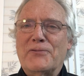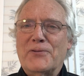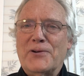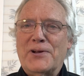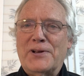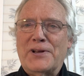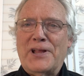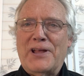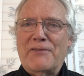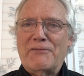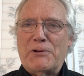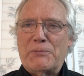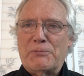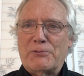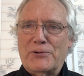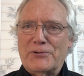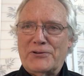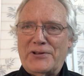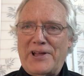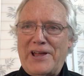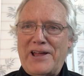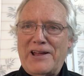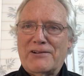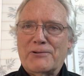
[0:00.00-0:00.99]
one have a
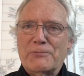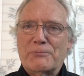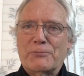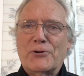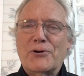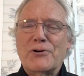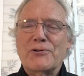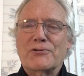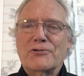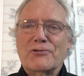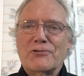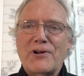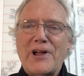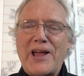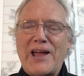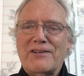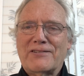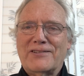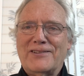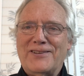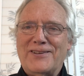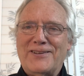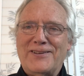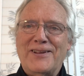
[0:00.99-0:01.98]

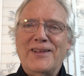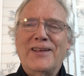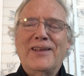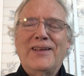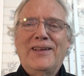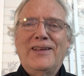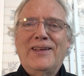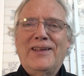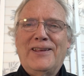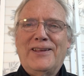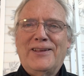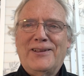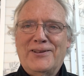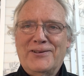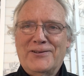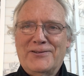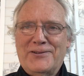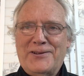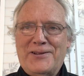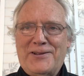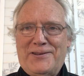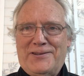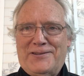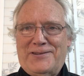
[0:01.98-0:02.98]
protracted
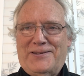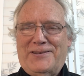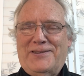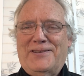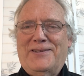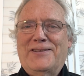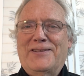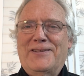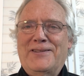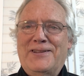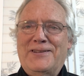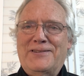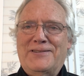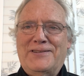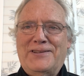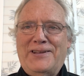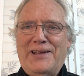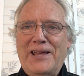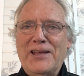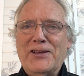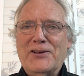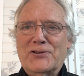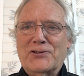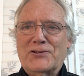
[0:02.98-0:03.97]
illness that
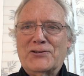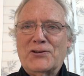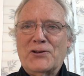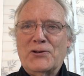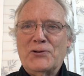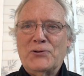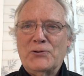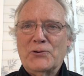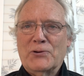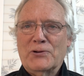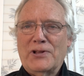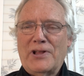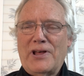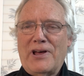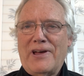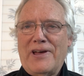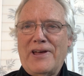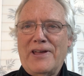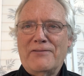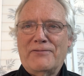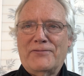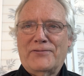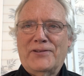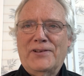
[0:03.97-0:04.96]
takes your
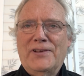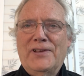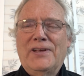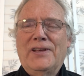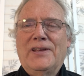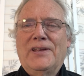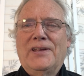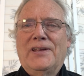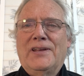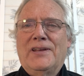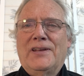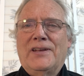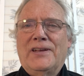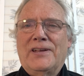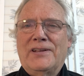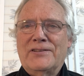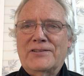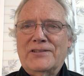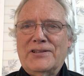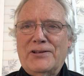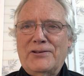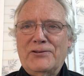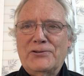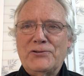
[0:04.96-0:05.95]
life,
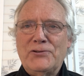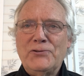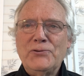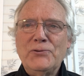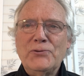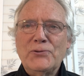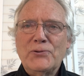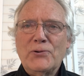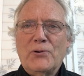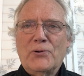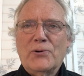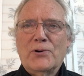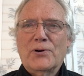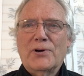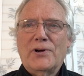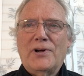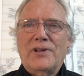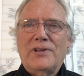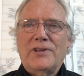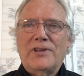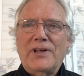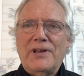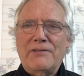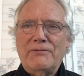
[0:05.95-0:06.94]
until you or a
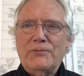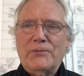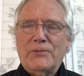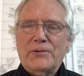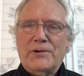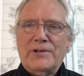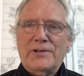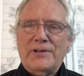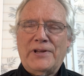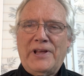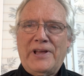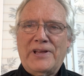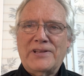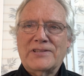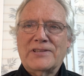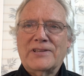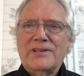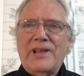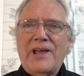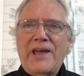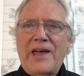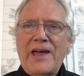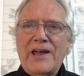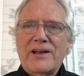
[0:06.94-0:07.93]
loved one has
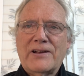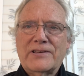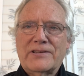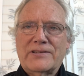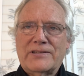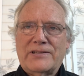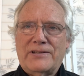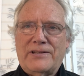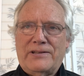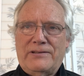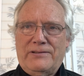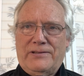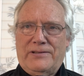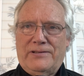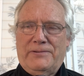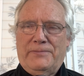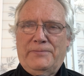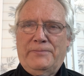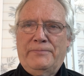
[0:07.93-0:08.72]
an accident,